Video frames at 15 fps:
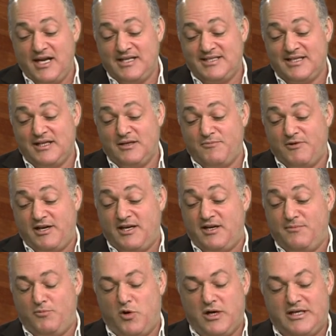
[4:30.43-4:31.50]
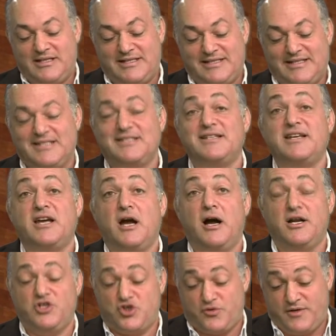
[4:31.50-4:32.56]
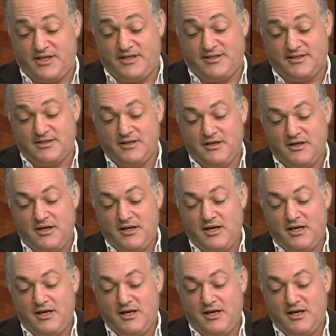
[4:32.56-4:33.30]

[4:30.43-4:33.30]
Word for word: and it's celebrated in more than 60 countries.